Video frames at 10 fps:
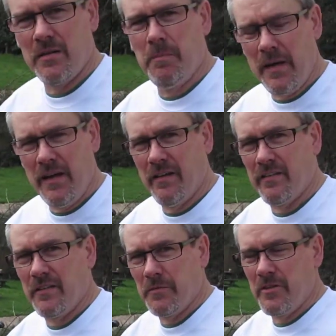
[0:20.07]
a pair
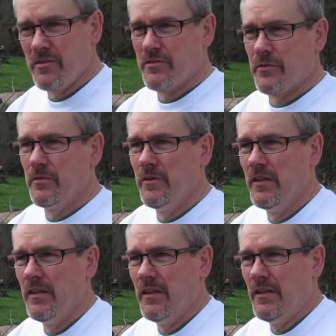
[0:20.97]
that were useful.
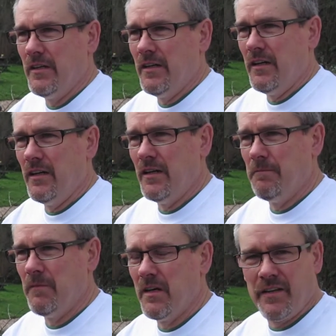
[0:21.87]

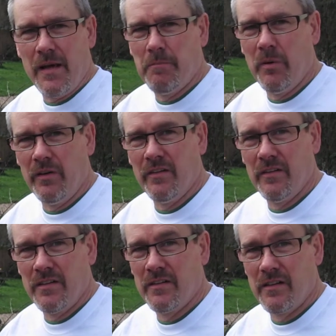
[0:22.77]
At that point,
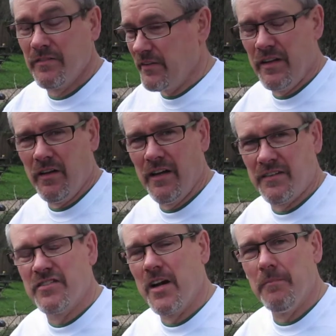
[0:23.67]
even then I had
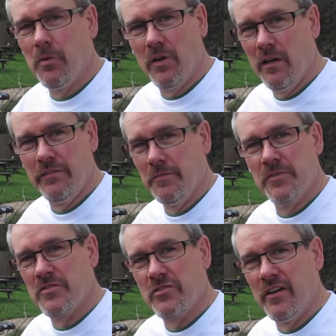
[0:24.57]
to jump all over them
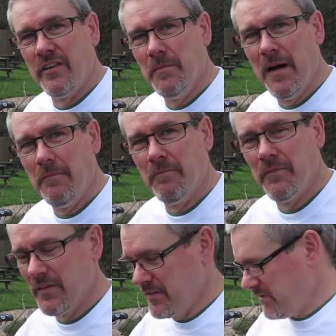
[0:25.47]
to straighten them up.
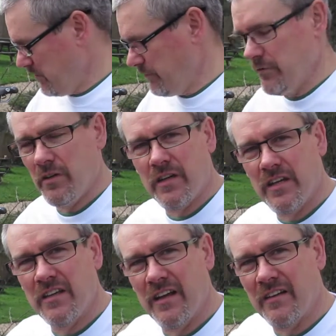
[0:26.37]
Awful lot of
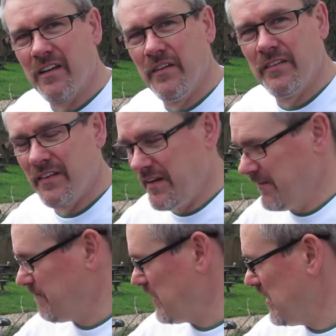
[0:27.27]
heat had to go into that.
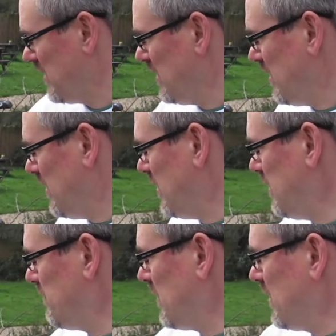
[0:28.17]

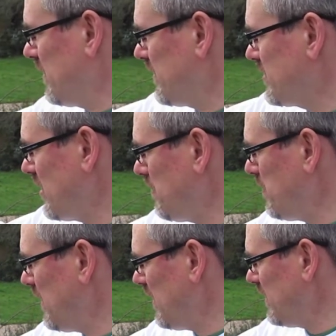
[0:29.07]
The top
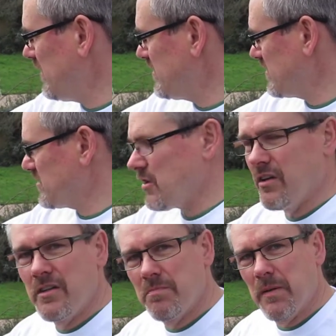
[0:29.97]
part is a
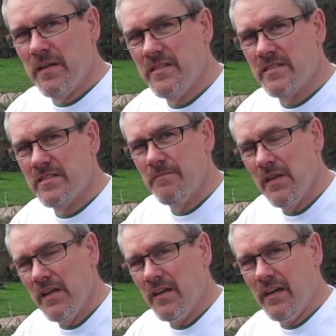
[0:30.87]
solid piece.
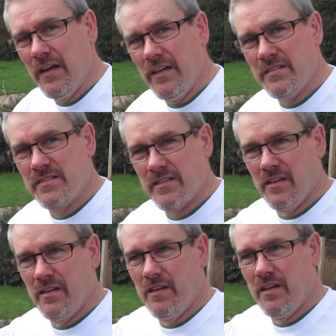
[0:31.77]
It has
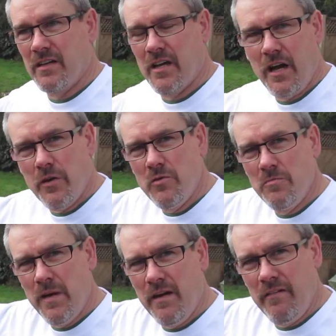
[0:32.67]
a cone
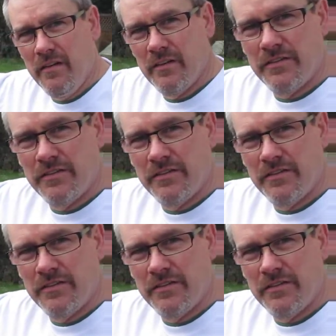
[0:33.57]
bearing at the